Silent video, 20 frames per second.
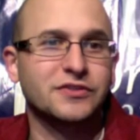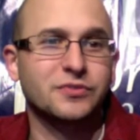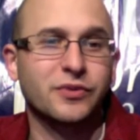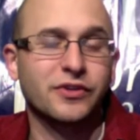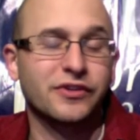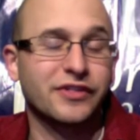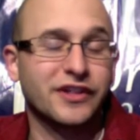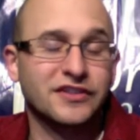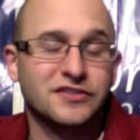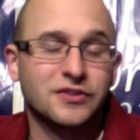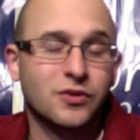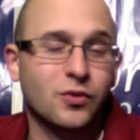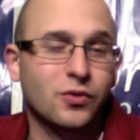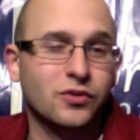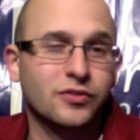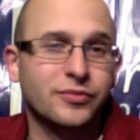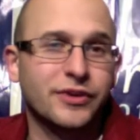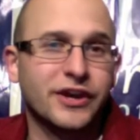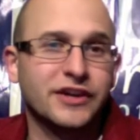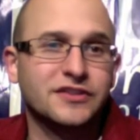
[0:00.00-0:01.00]
whether that's a
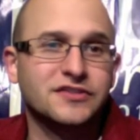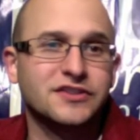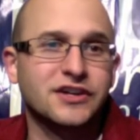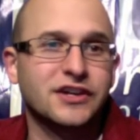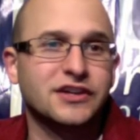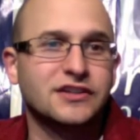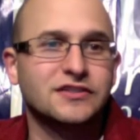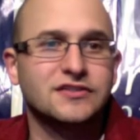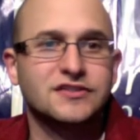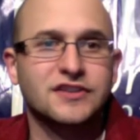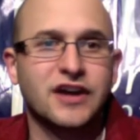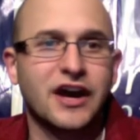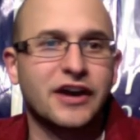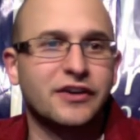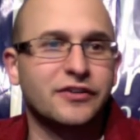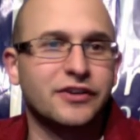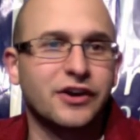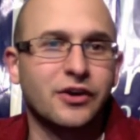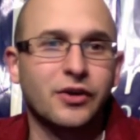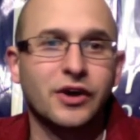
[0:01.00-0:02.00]
quarterback change. I
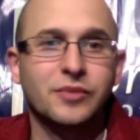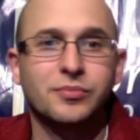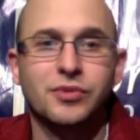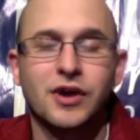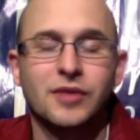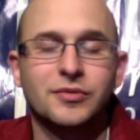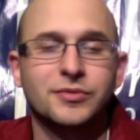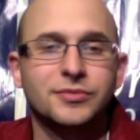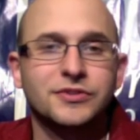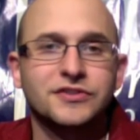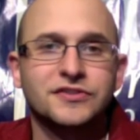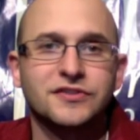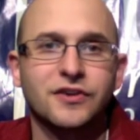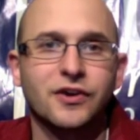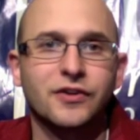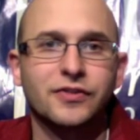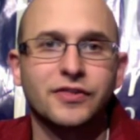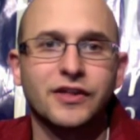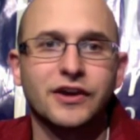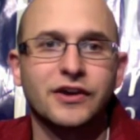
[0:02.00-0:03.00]
don't know. I'd probably
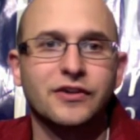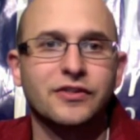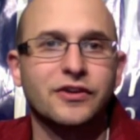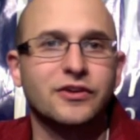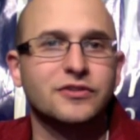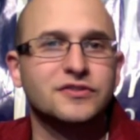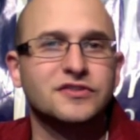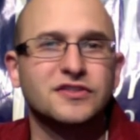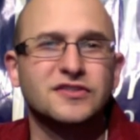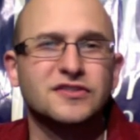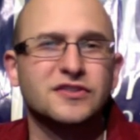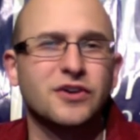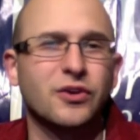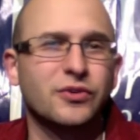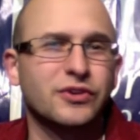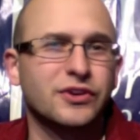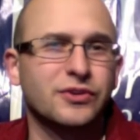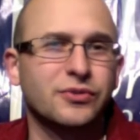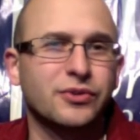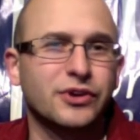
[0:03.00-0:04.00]
start there, though, since
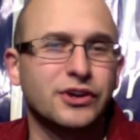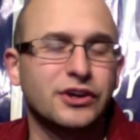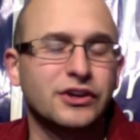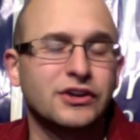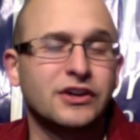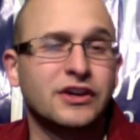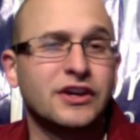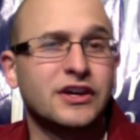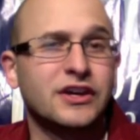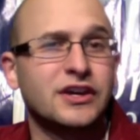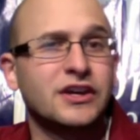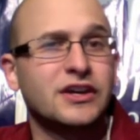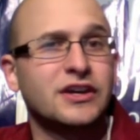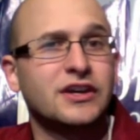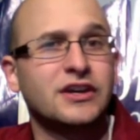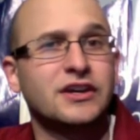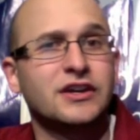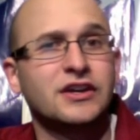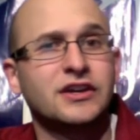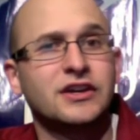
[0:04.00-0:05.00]
Cody Green
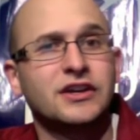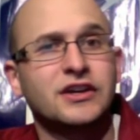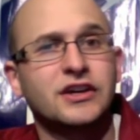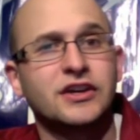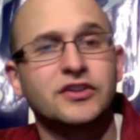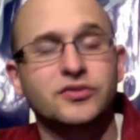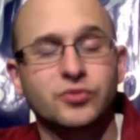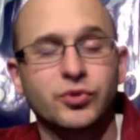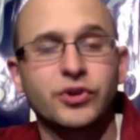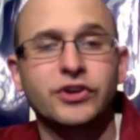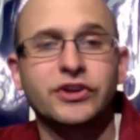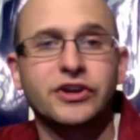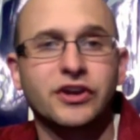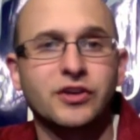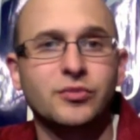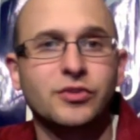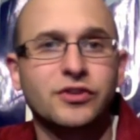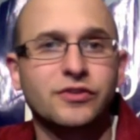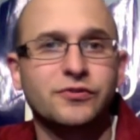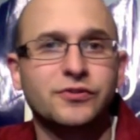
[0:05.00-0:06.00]
is really going to
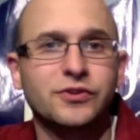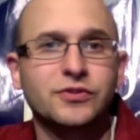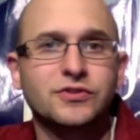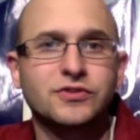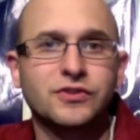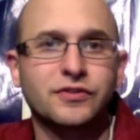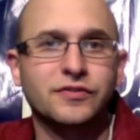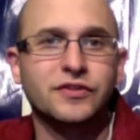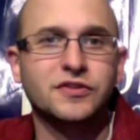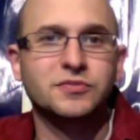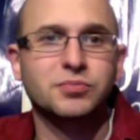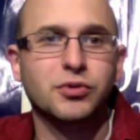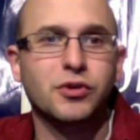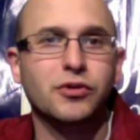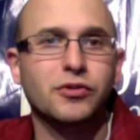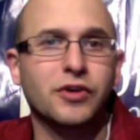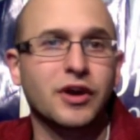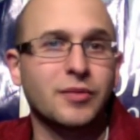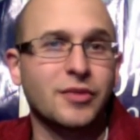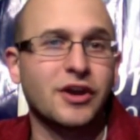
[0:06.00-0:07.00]
be the future of this
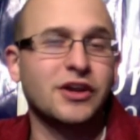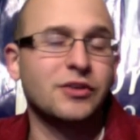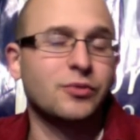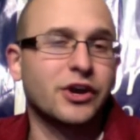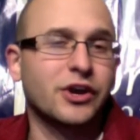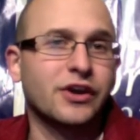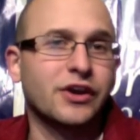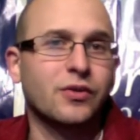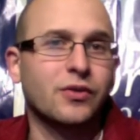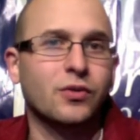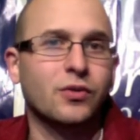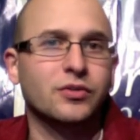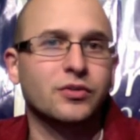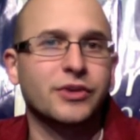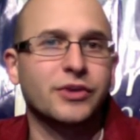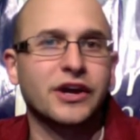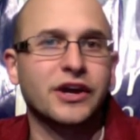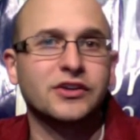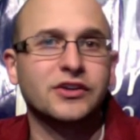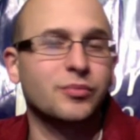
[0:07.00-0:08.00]
program anyway, a
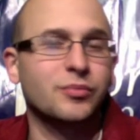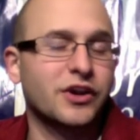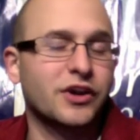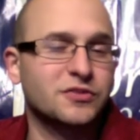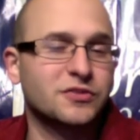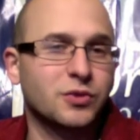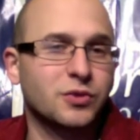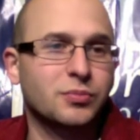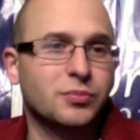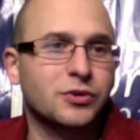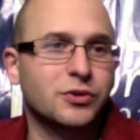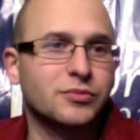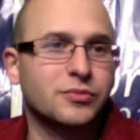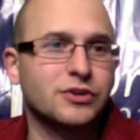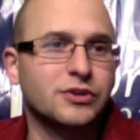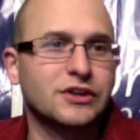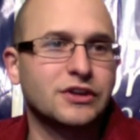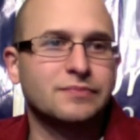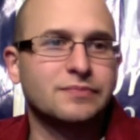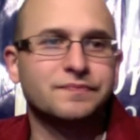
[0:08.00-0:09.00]
quarterback. You might as well put him
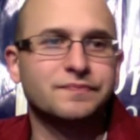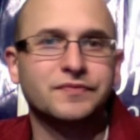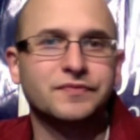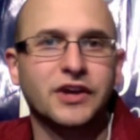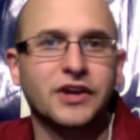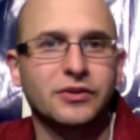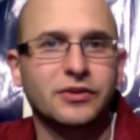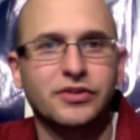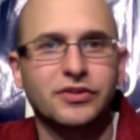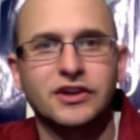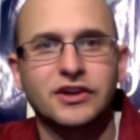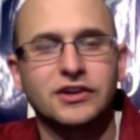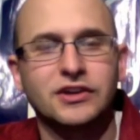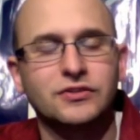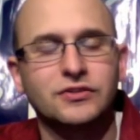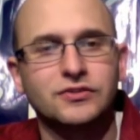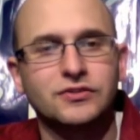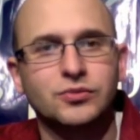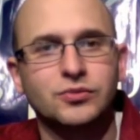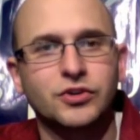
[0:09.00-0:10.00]
in. I don't think
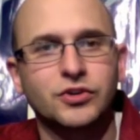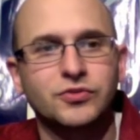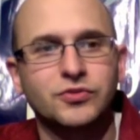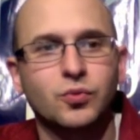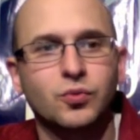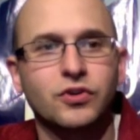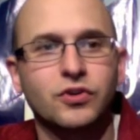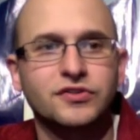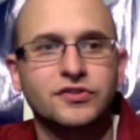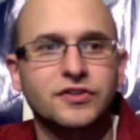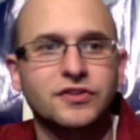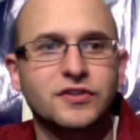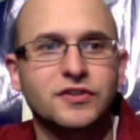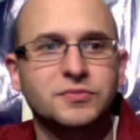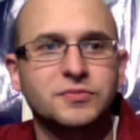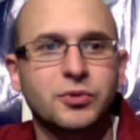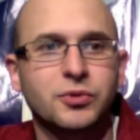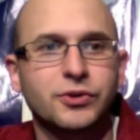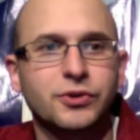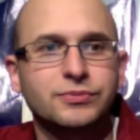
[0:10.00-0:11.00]
he'll do much worse at this
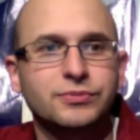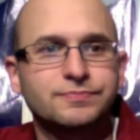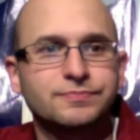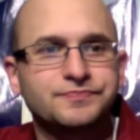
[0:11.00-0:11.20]
point.